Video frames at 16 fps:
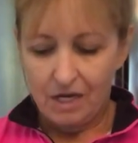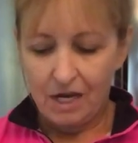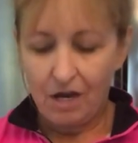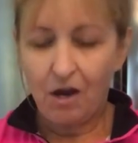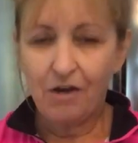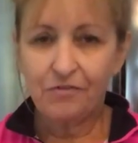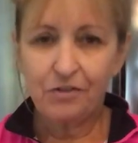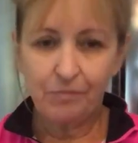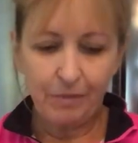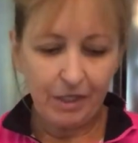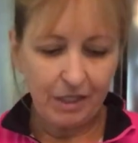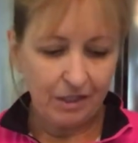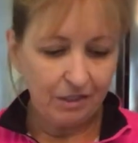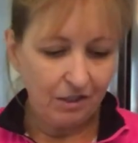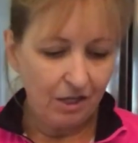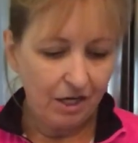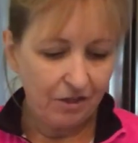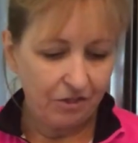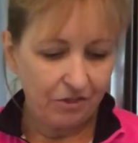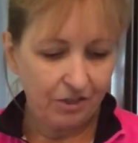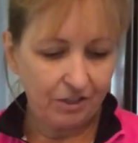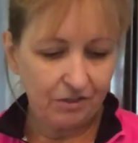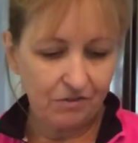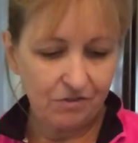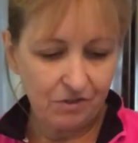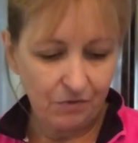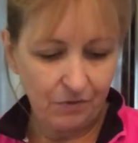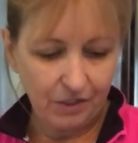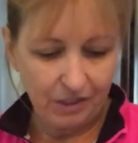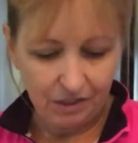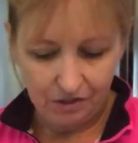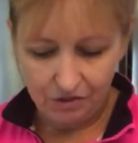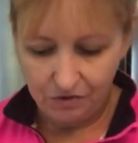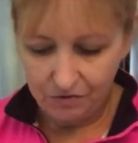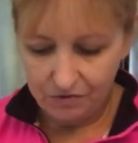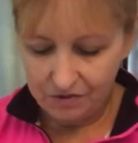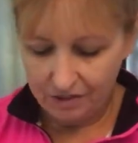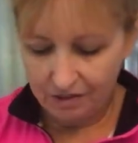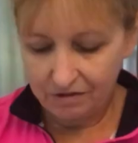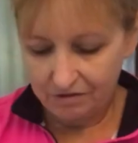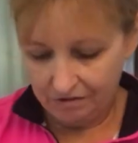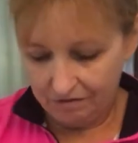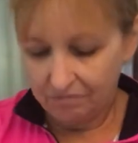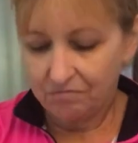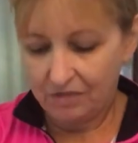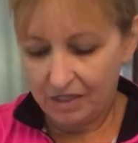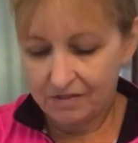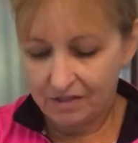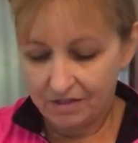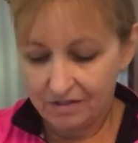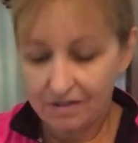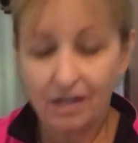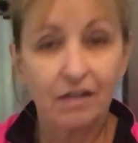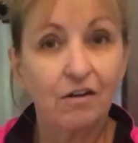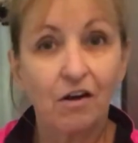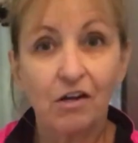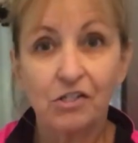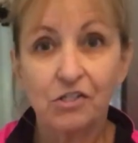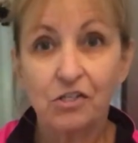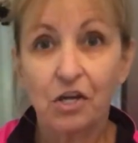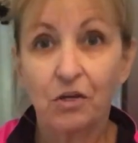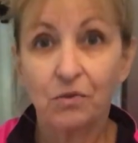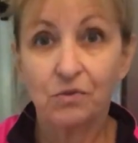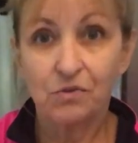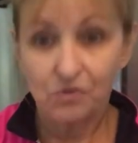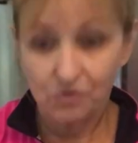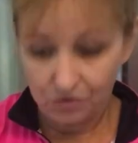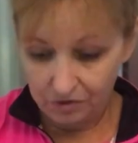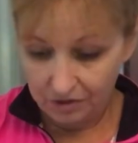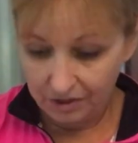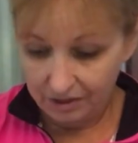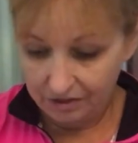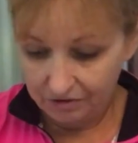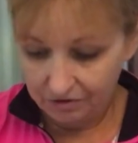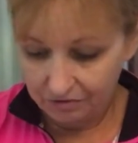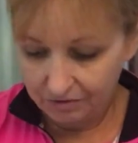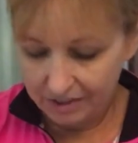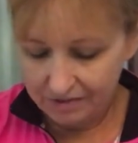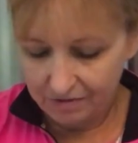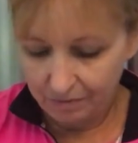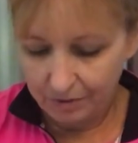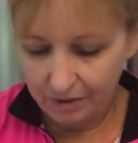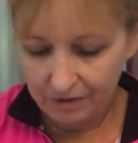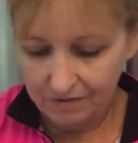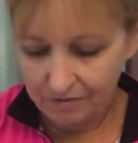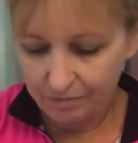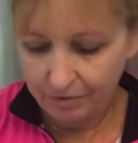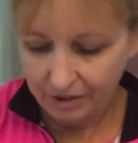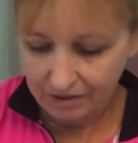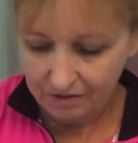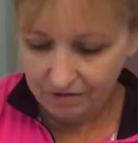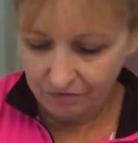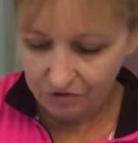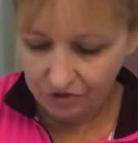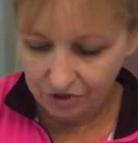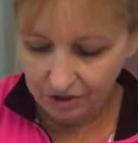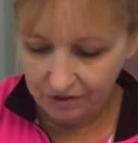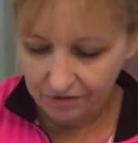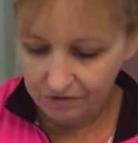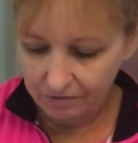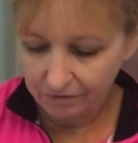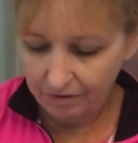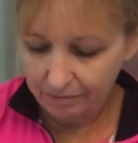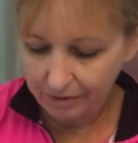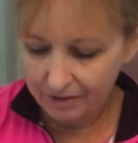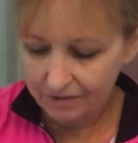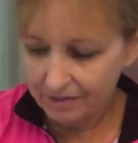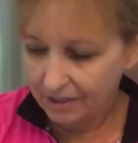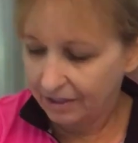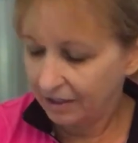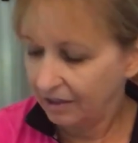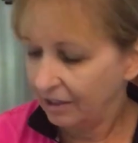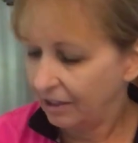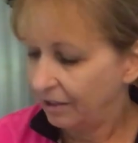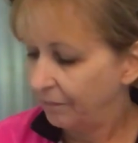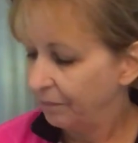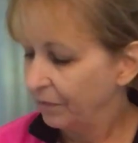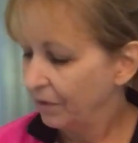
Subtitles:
I often make it a lot thicker so I can use it, as I said, on toast or in other recipes in place of sugar. So I'm going to mix that in there.